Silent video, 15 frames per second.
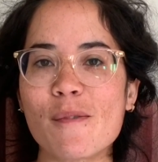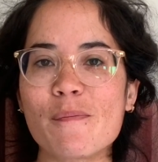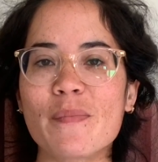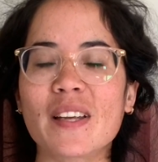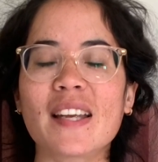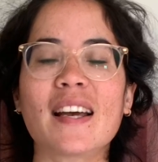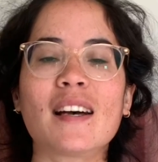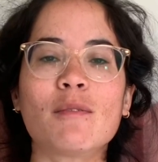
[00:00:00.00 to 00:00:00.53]

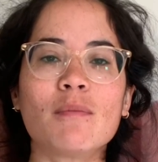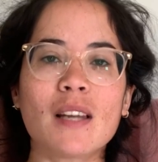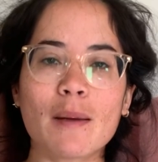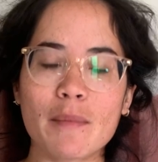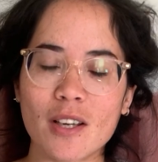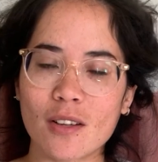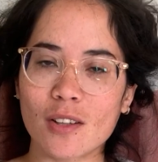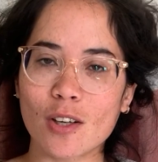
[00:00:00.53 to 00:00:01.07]
but yeah, let
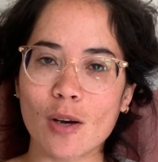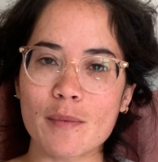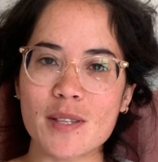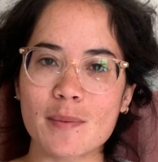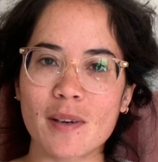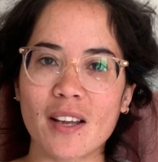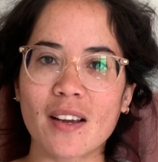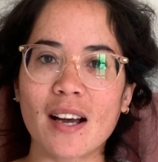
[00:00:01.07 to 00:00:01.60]
me know in the comments
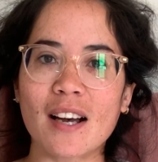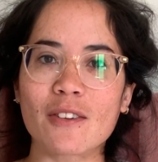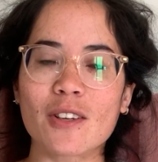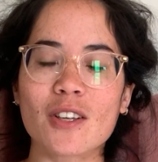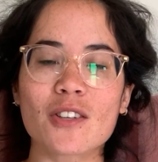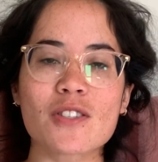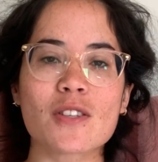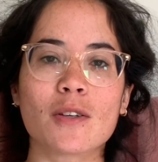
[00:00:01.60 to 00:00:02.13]
below how you
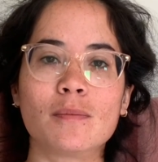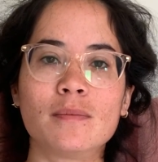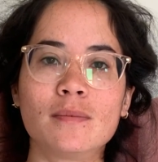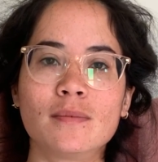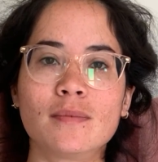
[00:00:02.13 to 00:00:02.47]
got on.